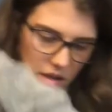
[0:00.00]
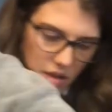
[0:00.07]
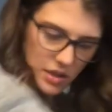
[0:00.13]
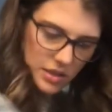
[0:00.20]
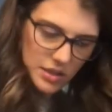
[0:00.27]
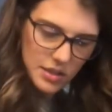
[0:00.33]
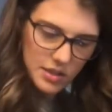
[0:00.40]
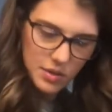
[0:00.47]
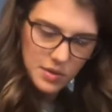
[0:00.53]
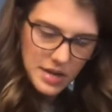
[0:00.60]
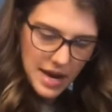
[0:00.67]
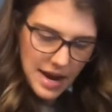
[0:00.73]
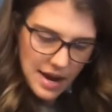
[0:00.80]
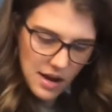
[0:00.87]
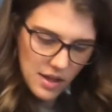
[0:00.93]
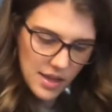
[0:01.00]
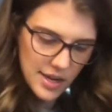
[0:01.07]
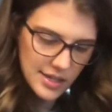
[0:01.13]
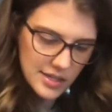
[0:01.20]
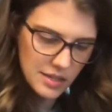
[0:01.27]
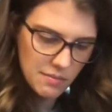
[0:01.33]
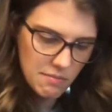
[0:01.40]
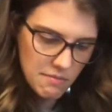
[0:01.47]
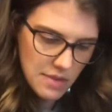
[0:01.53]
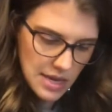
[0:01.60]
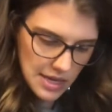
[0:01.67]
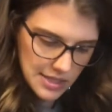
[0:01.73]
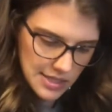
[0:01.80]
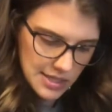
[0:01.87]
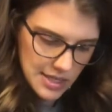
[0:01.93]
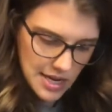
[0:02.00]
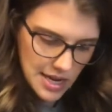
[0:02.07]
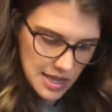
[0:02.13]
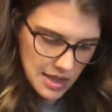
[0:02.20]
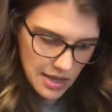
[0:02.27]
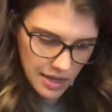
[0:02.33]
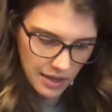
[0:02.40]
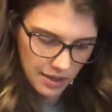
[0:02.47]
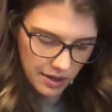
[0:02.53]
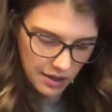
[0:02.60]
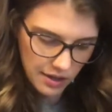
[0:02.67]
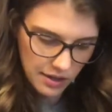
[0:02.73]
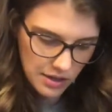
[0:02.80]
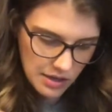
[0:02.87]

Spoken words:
So now that it's mixed in there,